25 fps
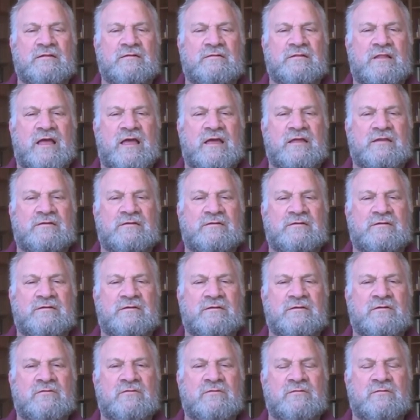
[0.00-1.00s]

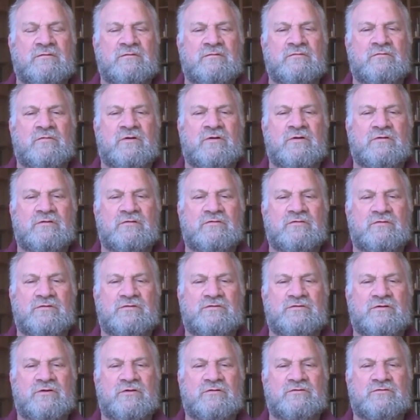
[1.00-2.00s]
Latin words or
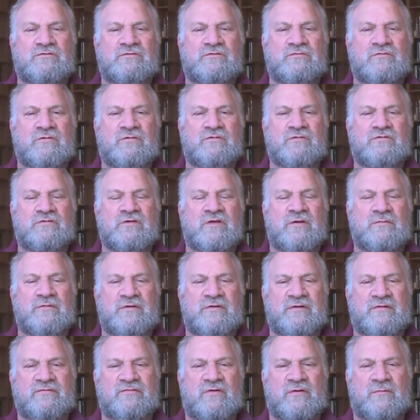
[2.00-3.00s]
church words
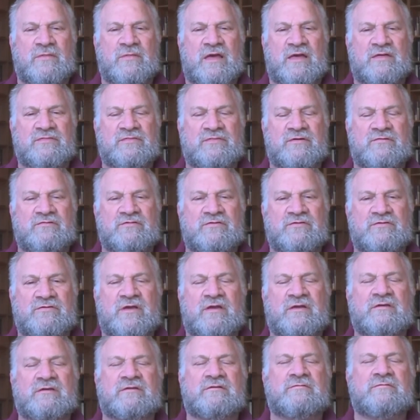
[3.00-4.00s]
coming out of our mouth every
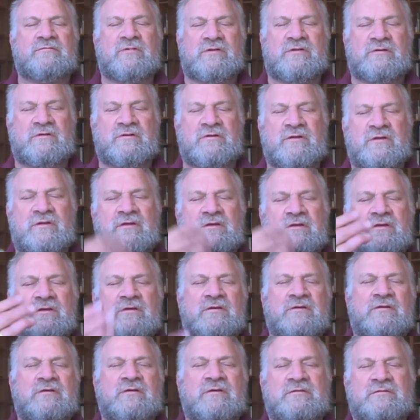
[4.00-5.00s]
second, but
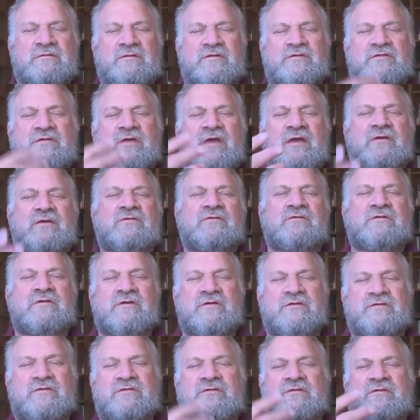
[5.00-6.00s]
the
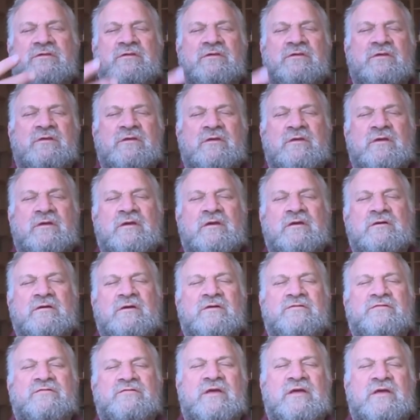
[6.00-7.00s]
sacredness
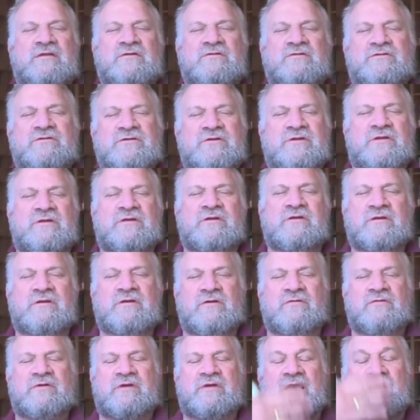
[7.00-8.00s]
of energy
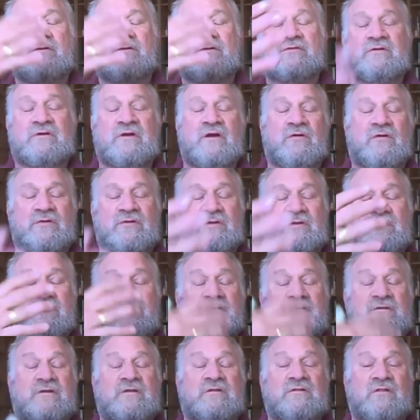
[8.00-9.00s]
going out and going
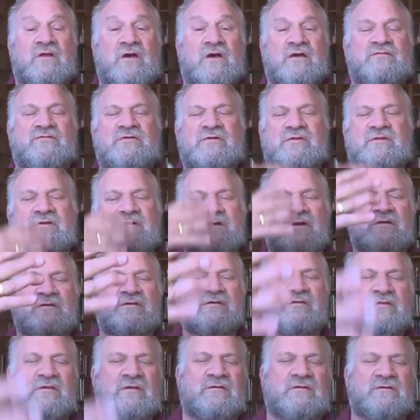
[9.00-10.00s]
in, enlivening
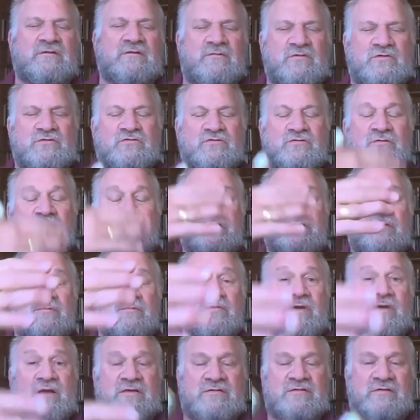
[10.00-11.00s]
us, and the mutual
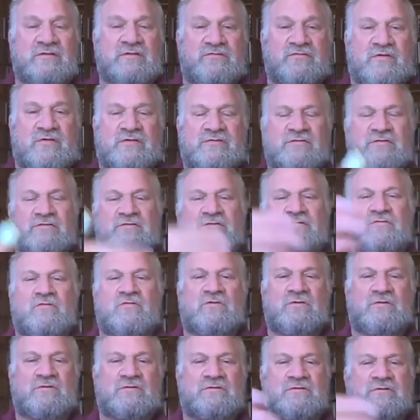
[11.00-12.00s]
reciprocity of us in the
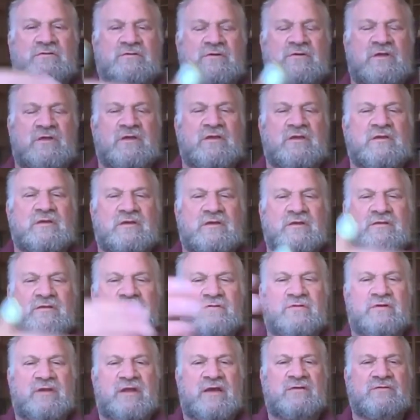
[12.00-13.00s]
world, in
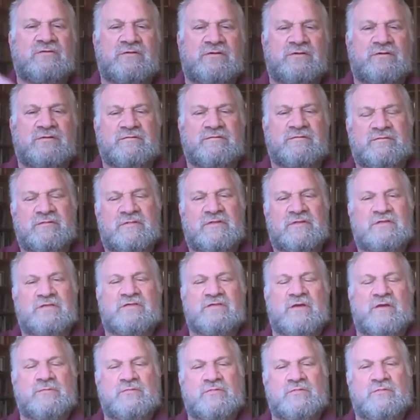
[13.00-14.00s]
our outer,
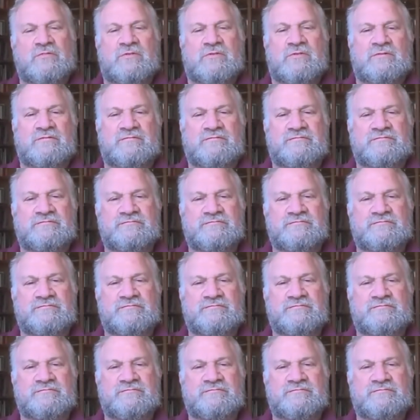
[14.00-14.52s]
inseparable,